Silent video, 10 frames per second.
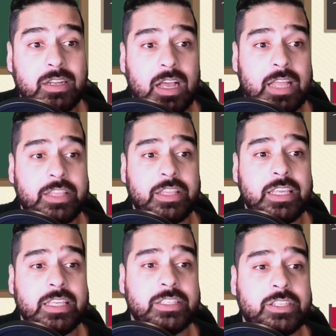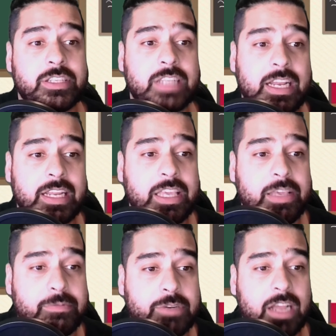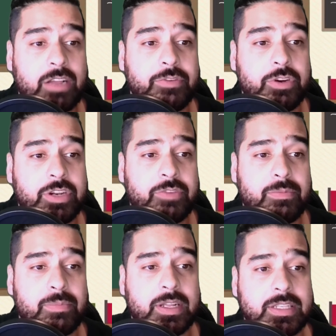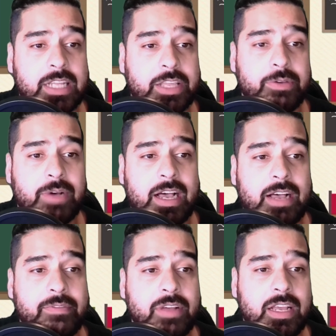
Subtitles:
And these just kind of keep track of your different balls that you have.